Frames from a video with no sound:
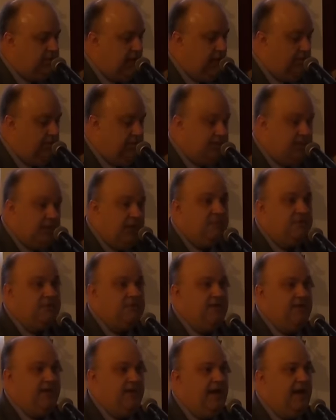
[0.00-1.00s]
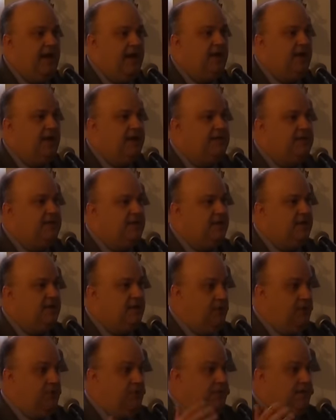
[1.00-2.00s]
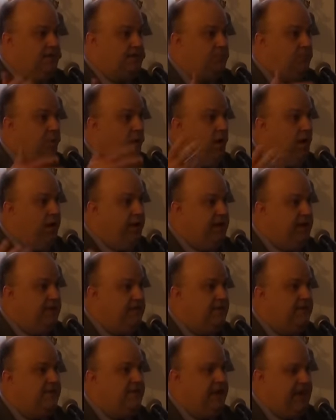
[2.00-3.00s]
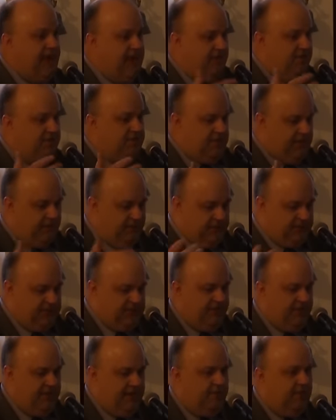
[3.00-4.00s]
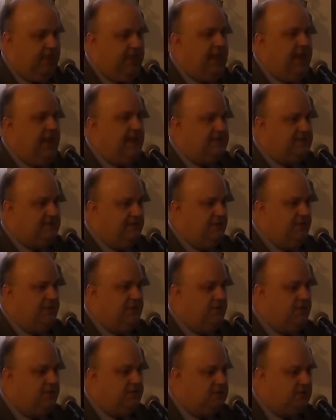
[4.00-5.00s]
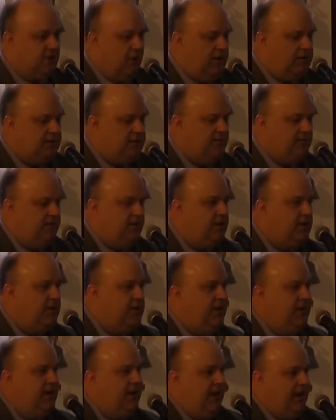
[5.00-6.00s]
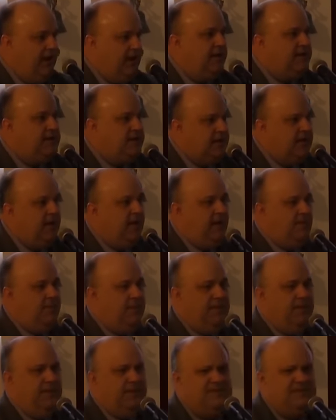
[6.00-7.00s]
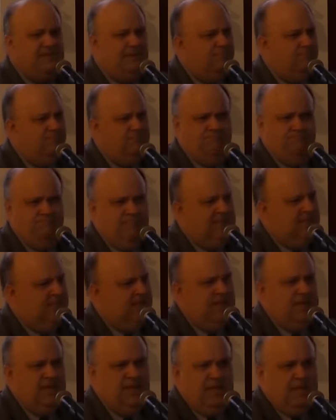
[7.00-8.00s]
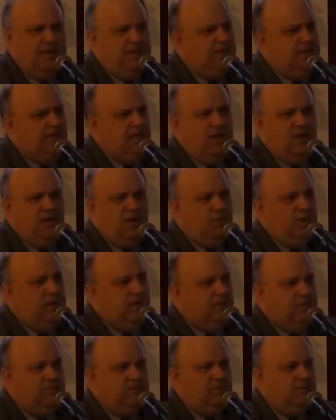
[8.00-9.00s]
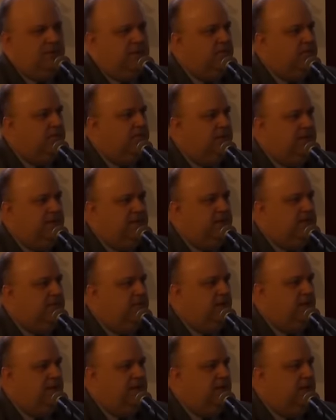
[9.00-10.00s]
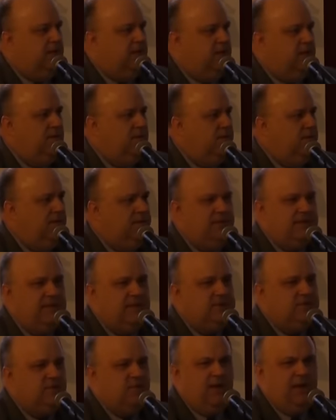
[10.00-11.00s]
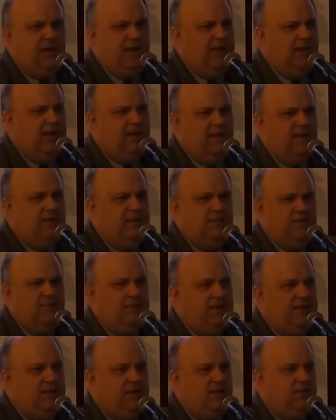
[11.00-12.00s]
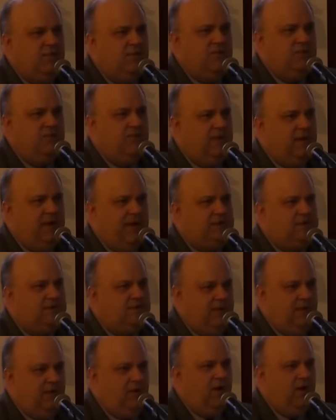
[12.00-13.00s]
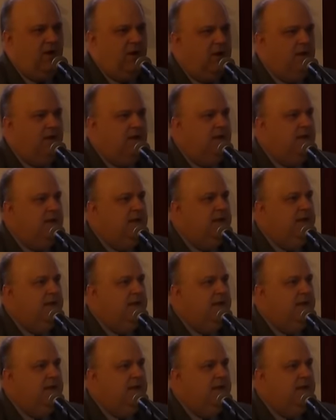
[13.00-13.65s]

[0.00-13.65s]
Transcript: was Thomas Jefferson, and I'd like to go to this party that they have, the Jefferson family has every year in Charlottesville. I'd like to come. And they said, hmm, No, we don't, we don't think, uh, we don't think that's right. I don't think you actually are.